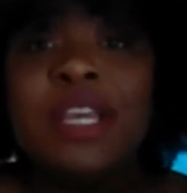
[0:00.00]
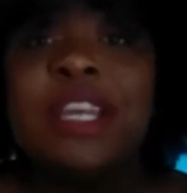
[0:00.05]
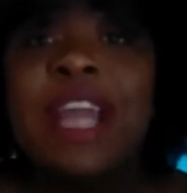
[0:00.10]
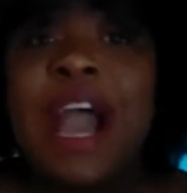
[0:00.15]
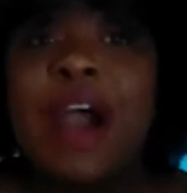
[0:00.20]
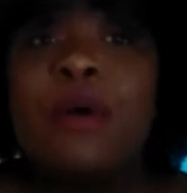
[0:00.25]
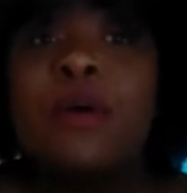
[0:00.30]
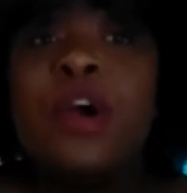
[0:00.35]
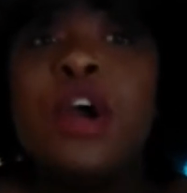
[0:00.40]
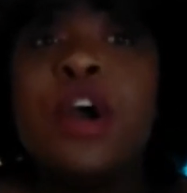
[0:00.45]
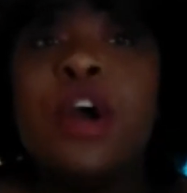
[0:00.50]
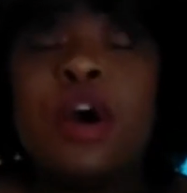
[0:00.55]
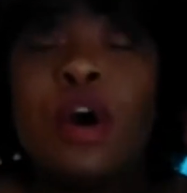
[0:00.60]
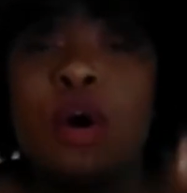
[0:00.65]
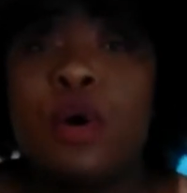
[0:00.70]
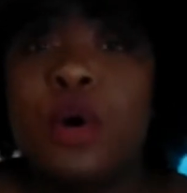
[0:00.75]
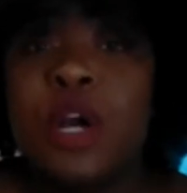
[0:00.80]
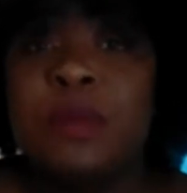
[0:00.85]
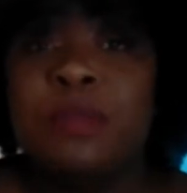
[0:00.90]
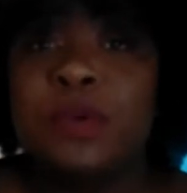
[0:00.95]
Now,
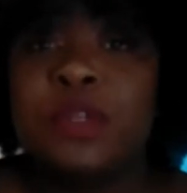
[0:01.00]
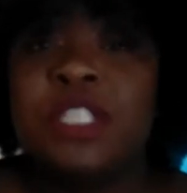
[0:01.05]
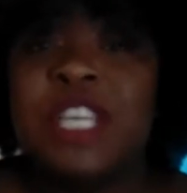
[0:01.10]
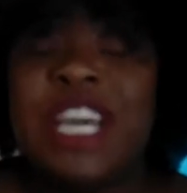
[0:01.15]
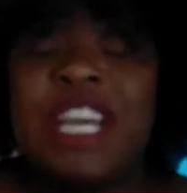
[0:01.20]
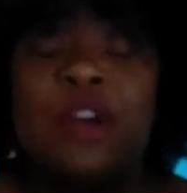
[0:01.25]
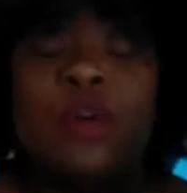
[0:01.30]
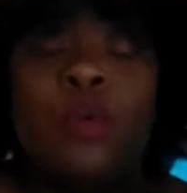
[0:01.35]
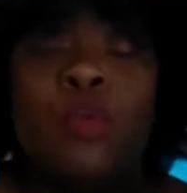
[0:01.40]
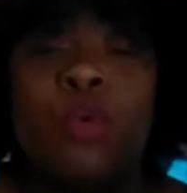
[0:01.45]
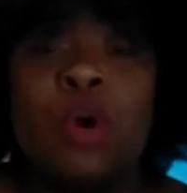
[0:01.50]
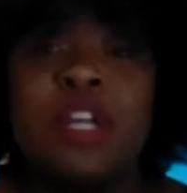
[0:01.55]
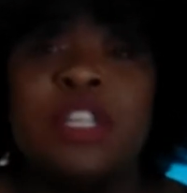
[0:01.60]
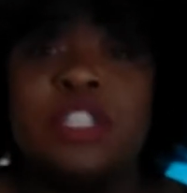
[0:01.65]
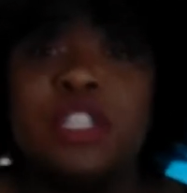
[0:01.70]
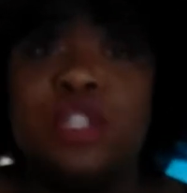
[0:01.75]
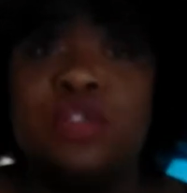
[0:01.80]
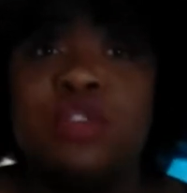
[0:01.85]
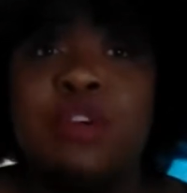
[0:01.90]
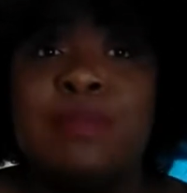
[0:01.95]
OHIP will take
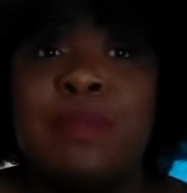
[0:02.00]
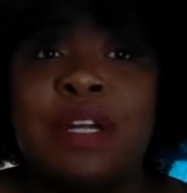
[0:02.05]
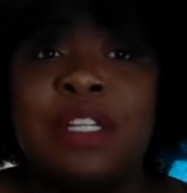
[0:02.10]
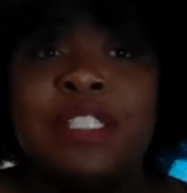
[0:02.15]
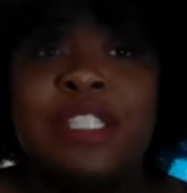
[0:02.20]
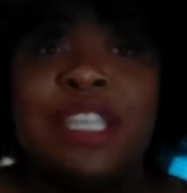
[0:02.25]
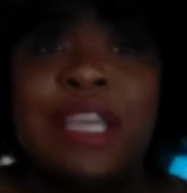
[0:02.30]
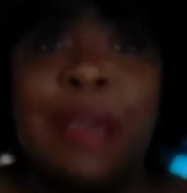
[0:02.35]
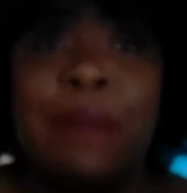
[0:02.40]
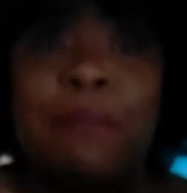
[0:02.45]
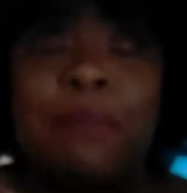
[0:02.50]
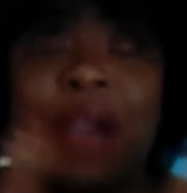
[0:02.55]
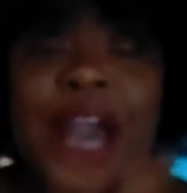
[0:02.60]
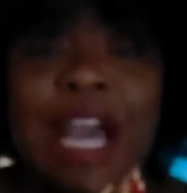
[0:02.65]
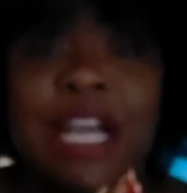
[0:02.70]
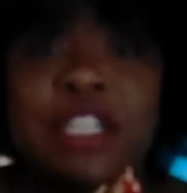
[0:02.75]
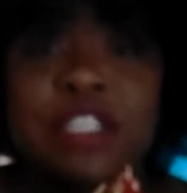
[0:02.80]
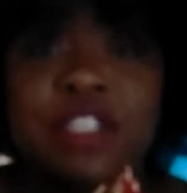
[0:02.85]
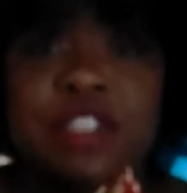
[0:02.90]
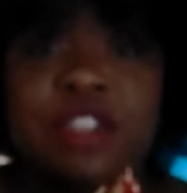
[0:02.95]
1 to 3 months to get
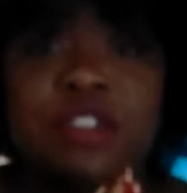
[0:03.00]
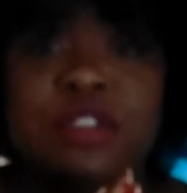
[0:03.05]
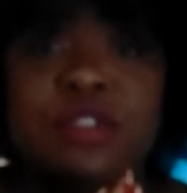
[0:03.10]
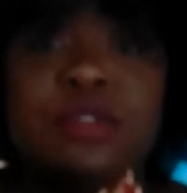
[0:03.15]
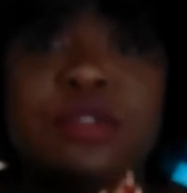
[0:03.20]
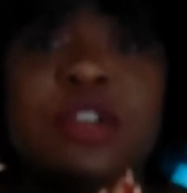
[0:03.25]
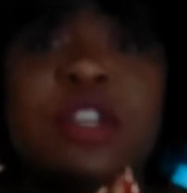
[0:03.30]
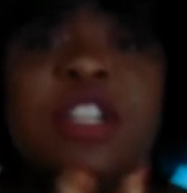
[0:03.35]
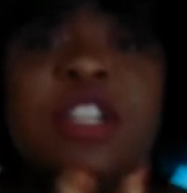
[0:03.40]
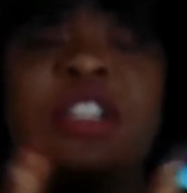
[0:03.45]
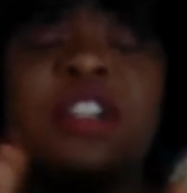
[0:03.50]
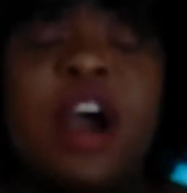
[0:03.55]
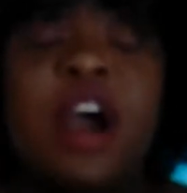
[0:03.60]
back to you.